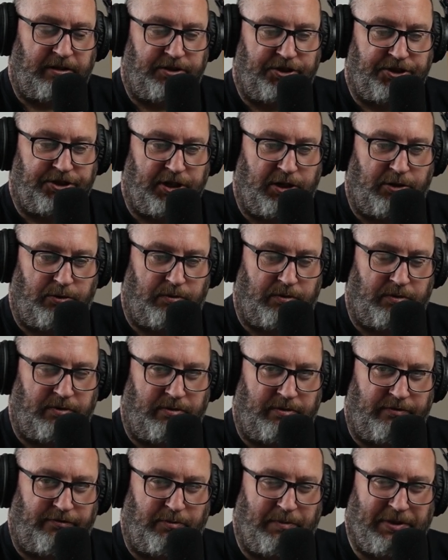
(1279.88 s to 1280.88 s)
So
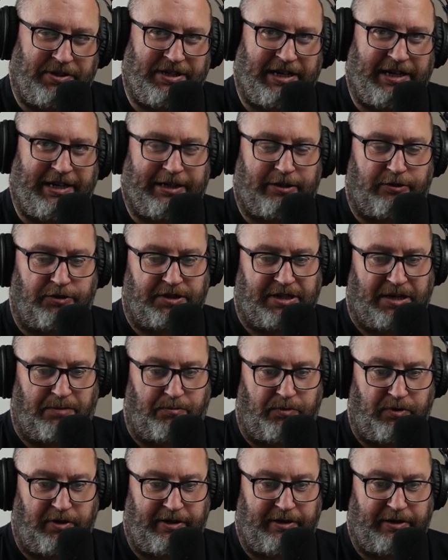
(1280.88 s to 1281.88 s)
from a technical
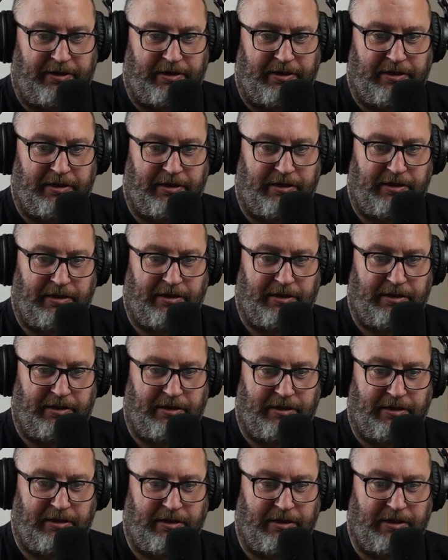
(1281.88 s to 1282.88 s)
standpoint,
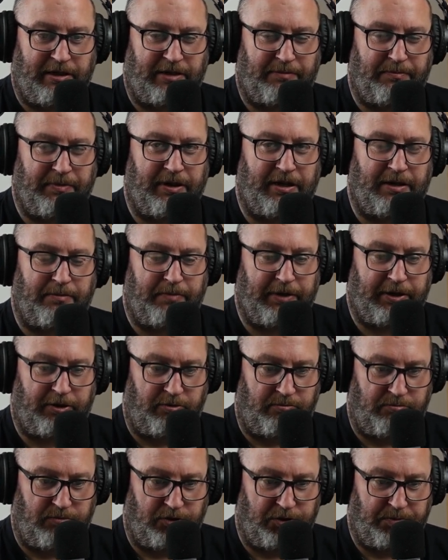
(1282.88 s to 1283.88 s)
I'd
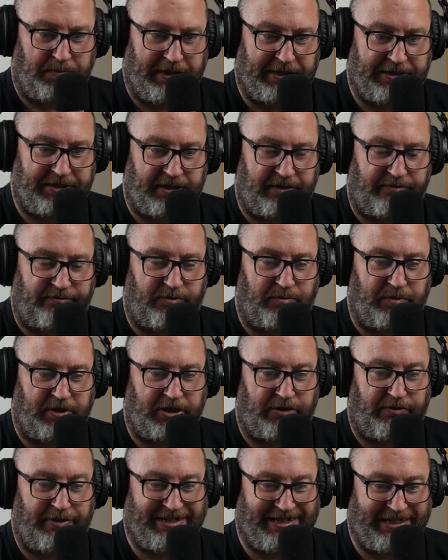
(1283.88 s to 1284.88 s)
become much better. From a
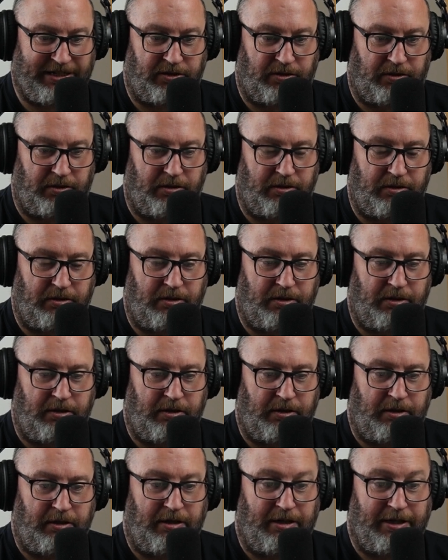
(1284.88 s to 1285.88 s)
critical
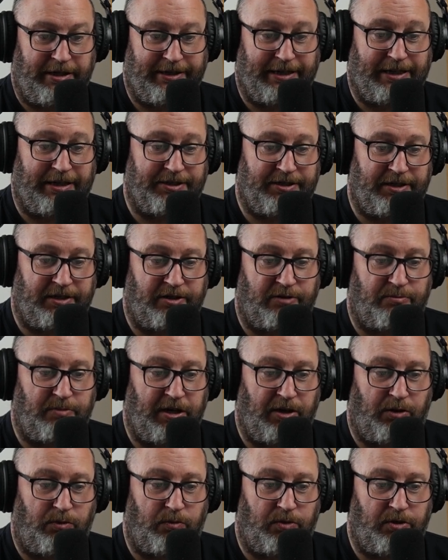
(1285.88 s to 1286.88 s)
analysis of
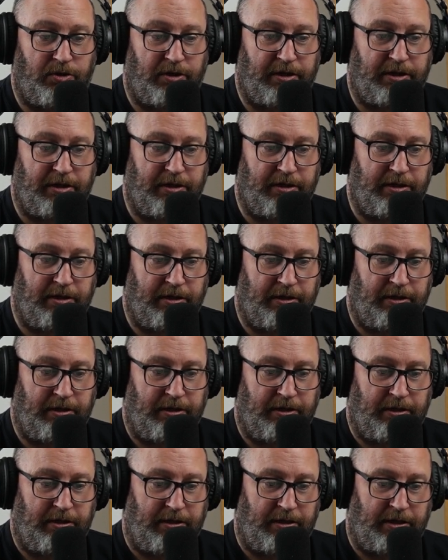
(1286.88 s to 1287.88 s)
my own work,
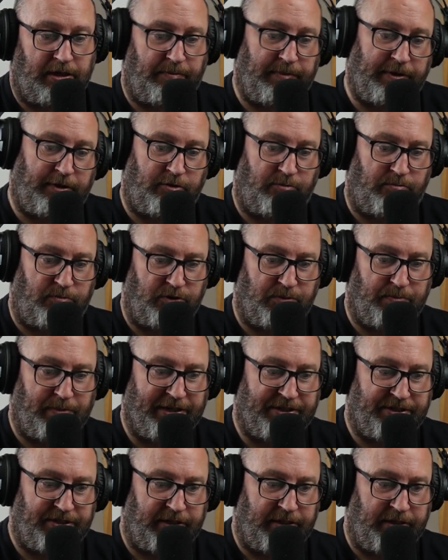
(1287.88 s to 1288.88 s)
I'd become much
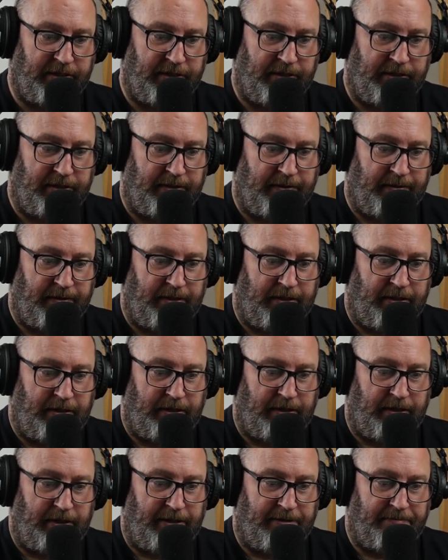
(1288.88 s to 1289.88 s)
better.
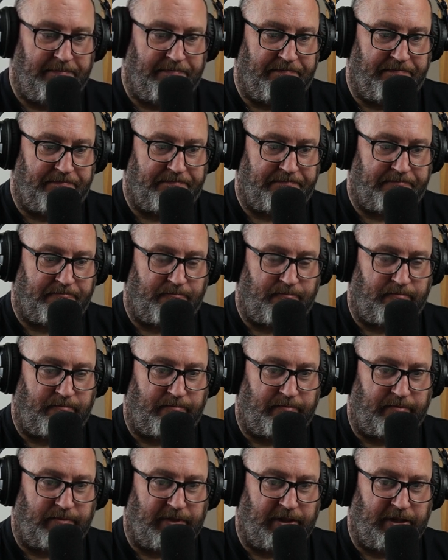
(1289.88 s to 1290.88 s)
And
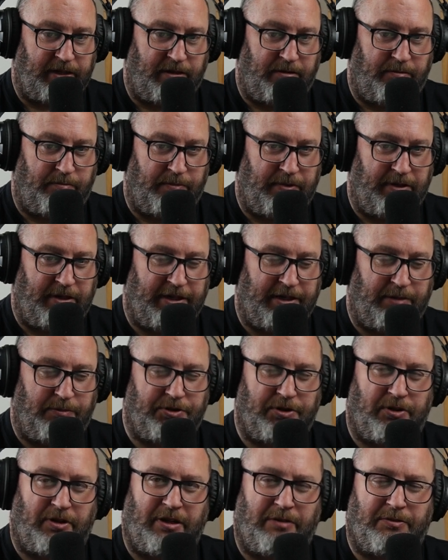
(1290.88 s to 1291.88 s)
I
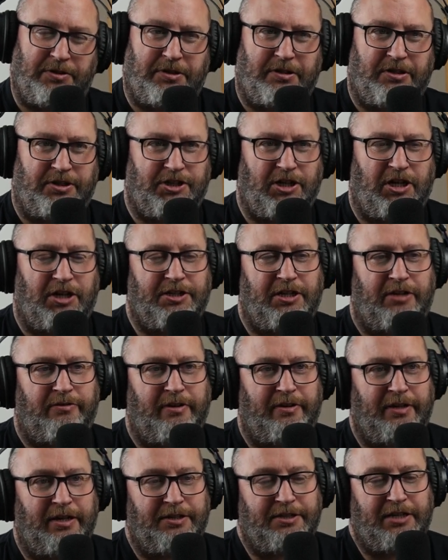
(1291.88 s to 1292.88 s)
was starting
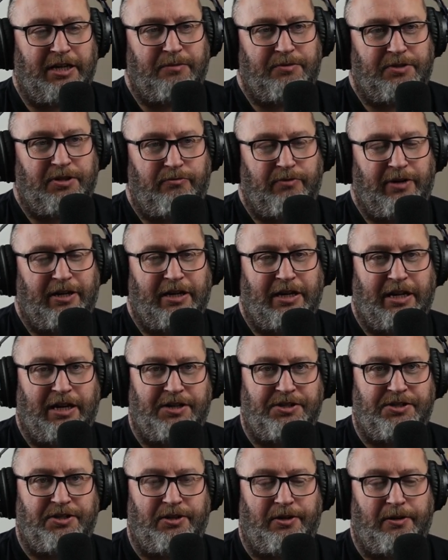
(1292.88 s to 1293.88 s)
around that time to
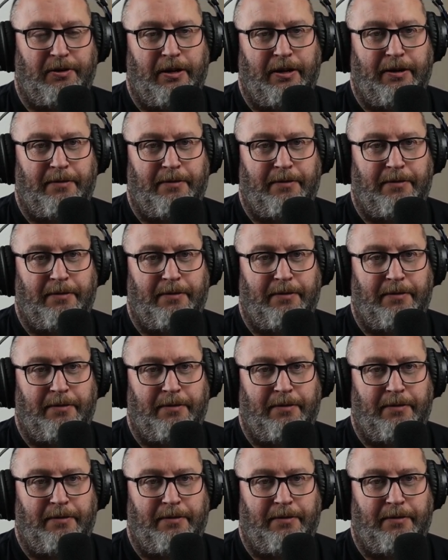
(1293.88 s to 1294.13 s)
realise that